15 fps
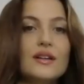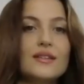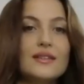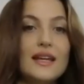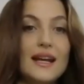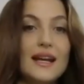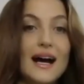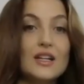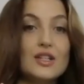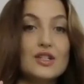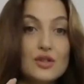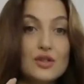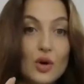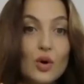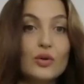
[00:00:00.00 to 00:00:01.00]
that I
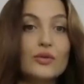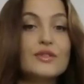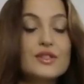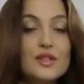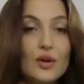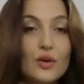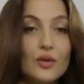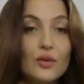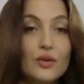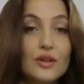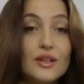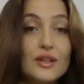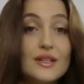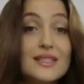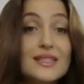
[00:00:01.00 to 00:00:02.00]
should also
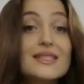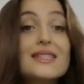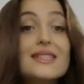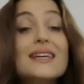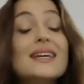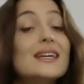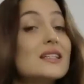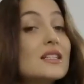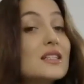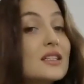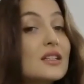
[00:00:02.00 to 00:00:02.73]
sing it